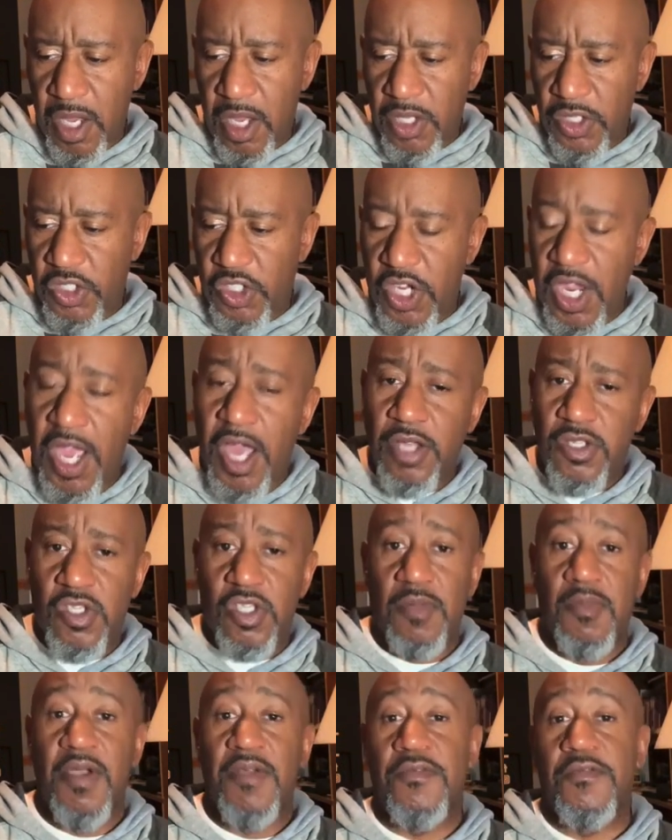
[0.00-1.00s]
Shout Shouts
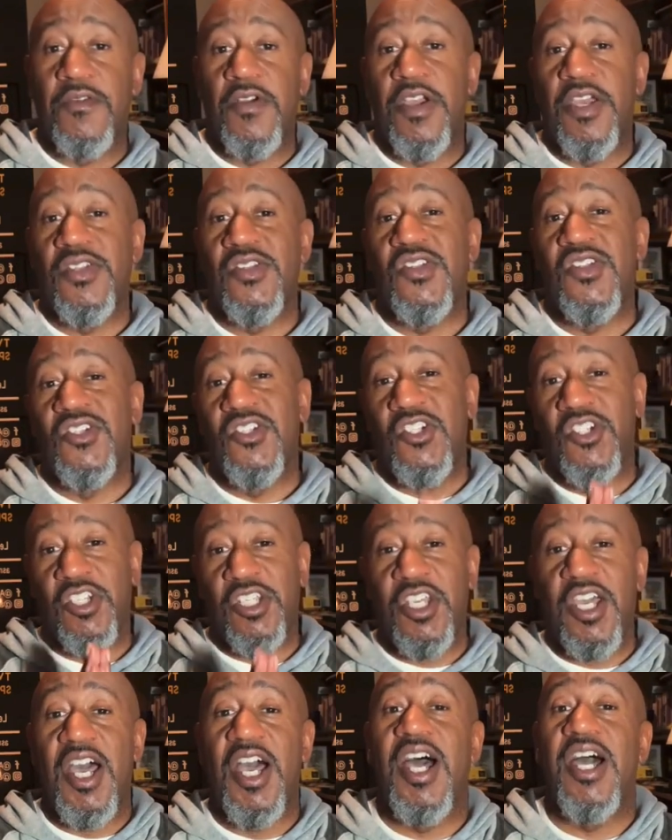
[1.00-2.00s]
to my friends in
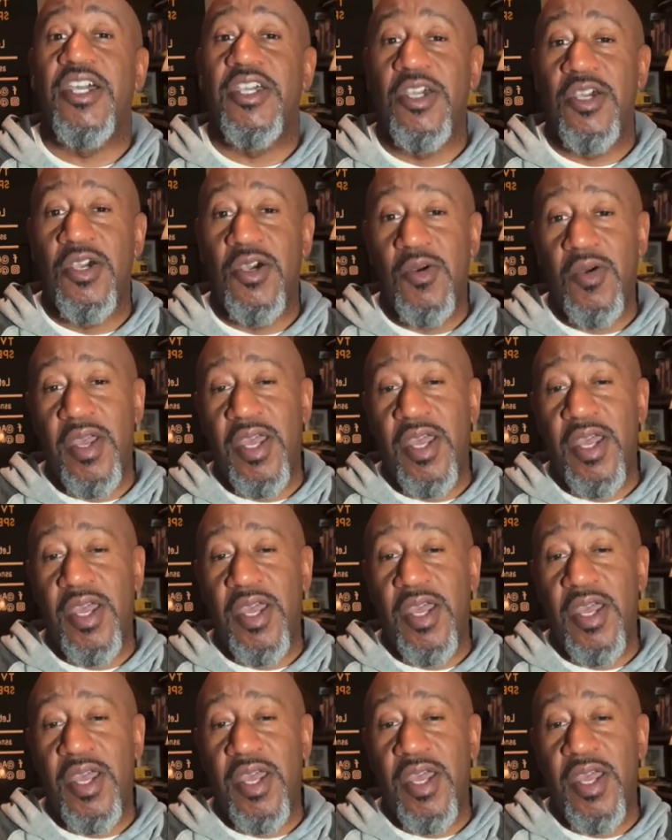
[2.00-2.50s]
Chicago,